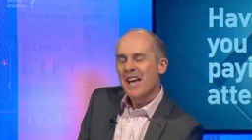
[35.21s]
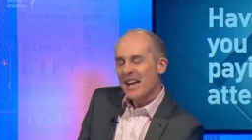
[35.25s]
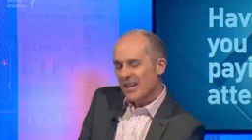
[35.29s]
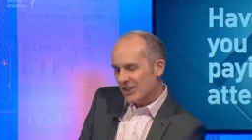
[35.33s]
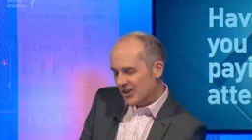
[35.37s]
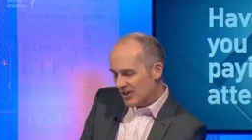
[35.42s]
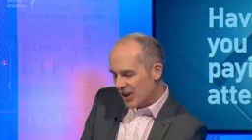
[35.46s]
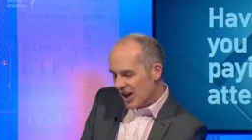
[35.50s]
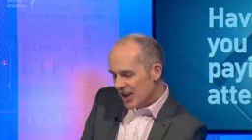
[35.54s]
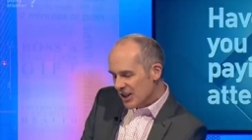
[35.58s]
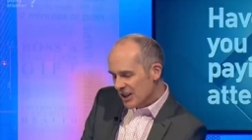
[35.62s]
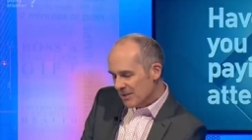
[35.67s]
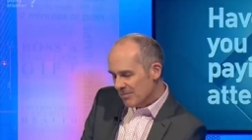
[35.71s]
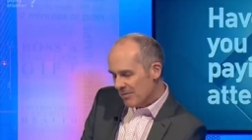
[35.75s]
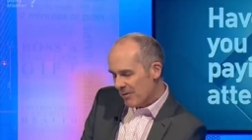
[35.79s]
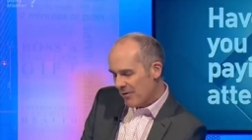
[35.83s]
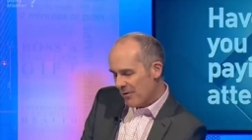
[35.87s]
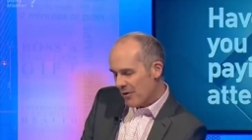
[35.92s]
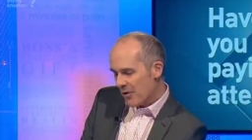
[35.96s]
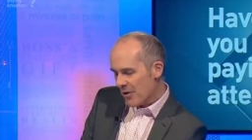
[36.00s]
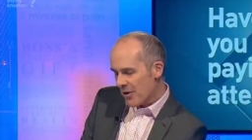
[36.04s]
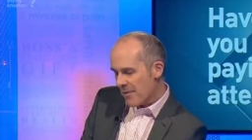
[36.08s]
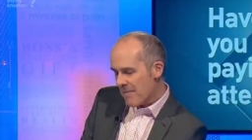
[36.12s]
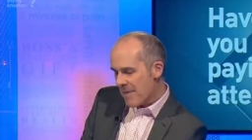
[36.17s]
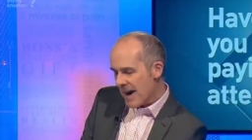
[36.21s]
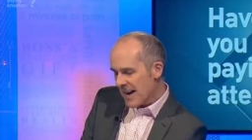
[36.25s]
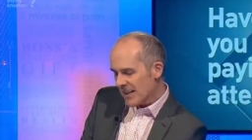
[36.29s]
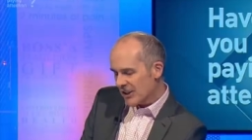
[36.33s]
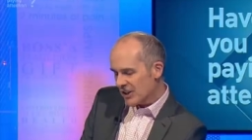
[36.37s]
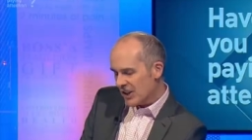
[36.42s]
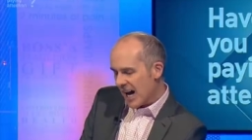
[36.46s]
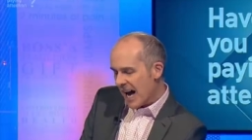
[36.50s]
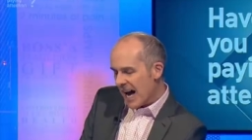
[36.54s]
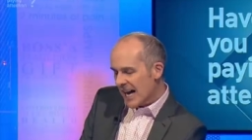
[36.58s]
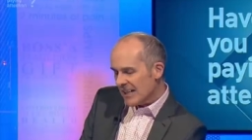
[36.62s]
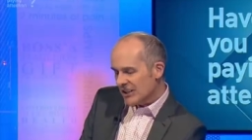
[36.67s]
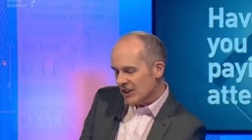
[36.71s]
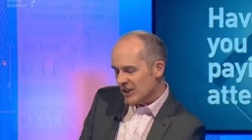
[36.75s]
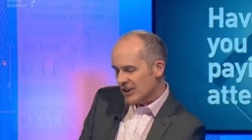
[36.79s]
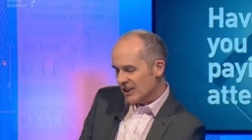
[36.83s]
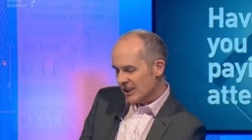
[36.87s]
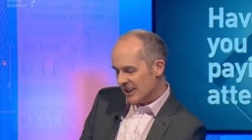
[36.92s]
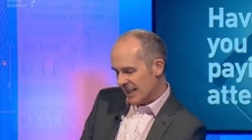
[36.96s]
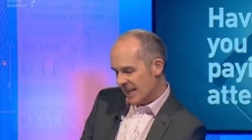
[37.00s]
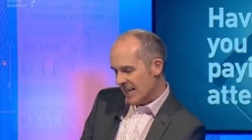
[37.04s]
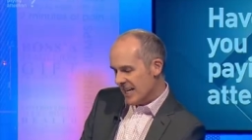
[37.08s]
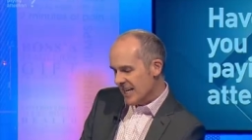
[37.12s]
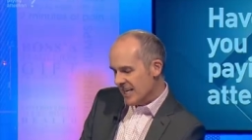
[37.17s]
Just before the match,
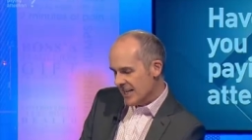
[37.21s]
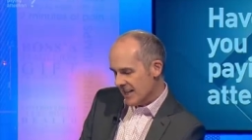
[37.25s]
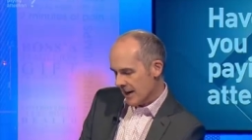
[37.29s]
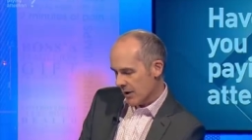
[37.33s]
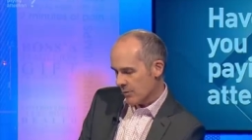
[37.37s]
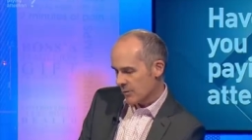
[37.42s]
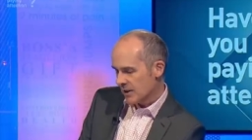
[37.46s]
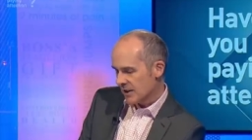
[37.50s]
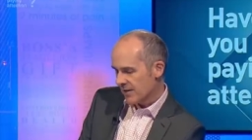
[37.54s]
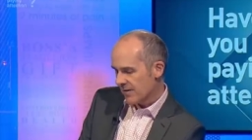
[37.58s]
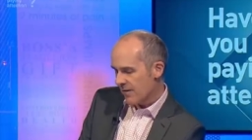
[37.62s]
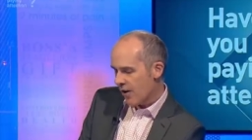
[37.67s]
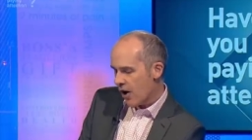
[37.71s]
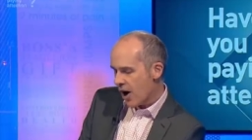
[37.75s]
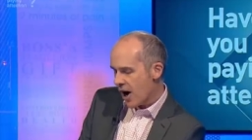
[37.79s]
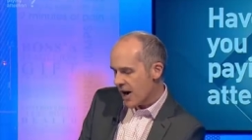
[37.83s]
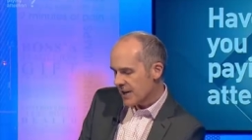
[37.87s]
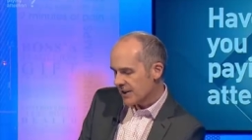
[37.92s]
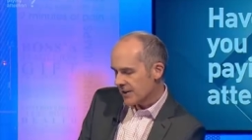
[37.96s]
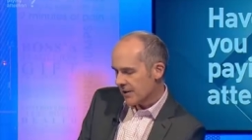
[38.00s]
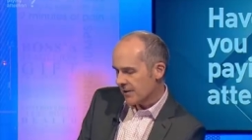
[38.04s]
Argentina was fined